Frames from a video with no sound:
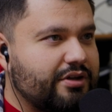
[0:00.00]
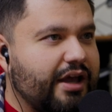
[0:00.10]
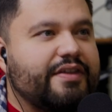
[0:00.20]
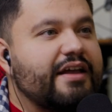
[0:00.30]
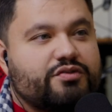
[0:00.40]

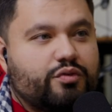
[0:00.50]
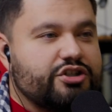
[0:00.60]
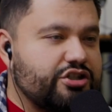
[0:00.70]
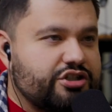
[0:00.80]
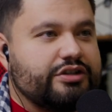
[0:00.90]
And that's what's
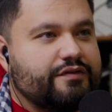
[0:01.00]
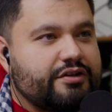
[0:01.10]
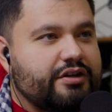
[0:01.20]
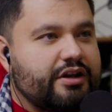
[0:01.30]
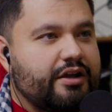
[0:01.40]

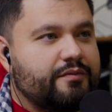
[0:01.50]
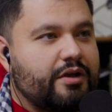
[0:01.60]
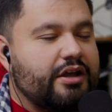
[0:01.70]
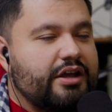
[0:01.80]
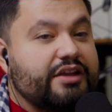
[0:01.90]
shifted today.
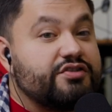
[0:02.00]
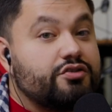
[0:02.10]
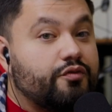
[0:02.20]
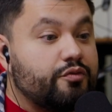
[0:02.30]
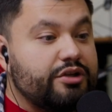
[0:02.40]
Mm-hmm. And
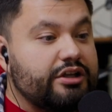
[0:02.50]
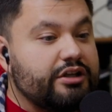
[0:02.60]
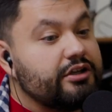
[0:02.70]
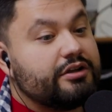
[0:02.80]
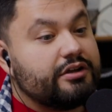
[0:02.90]
so for
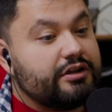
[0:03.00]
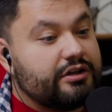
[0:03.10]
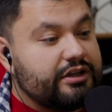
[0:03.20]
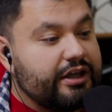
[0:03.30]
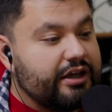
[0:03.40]
me,
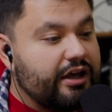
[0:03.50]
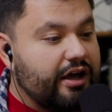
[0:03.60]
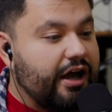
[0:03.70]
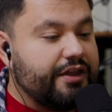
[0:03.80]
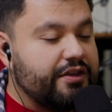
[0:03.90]
like
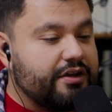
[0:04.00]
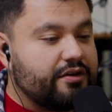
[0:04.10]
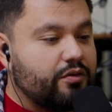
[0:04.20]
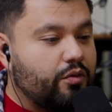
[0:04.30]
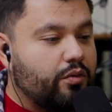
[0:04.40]
I
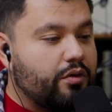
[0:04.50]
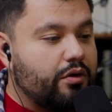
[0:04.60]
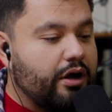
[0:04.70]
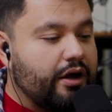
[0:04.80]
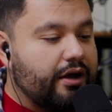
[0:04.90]
think
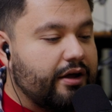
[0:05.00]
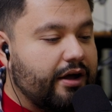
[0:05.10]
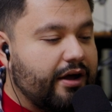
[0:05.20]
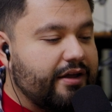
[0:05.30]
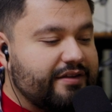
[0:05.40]
this
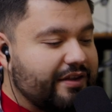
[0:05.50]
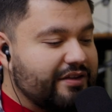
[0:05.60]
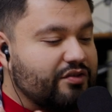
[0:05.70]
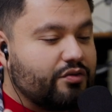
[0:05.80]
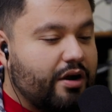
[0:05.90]

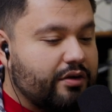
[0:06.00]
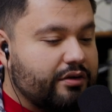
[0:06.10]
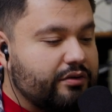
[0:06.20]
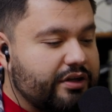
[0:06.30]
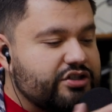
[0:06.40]
is a great.
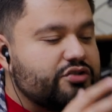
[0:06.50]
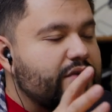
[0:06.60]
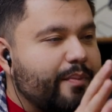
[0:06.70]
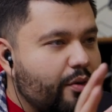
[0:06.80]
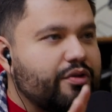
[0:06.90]
Let's just
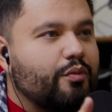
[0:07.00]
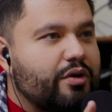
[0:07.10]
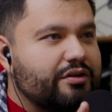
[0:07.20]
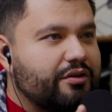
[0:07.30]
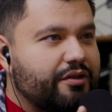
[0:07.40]
wrap up with
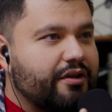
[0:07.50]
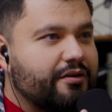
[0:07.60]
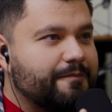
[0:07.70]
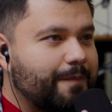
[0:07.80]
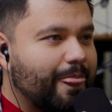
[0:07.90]
one little
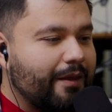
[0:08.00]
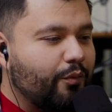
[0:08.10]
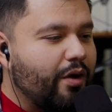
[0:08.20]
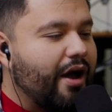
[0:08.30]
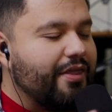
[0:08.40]
thing.
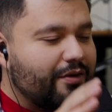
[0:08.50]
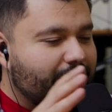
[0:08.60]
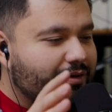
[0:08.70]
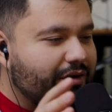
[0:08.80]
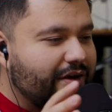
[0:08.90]
Mm-hmm. I think
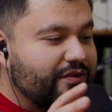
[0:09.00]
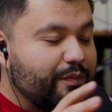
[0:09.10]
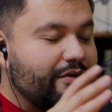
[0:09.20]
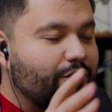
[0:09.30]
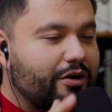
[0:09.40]
it's
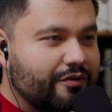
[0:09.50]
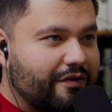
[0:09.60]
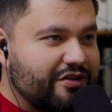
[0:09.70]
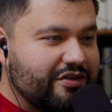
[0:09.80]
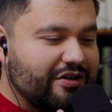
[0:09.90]
been a wonderful
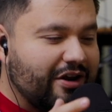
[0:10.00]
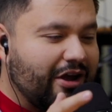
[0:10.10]
conversation.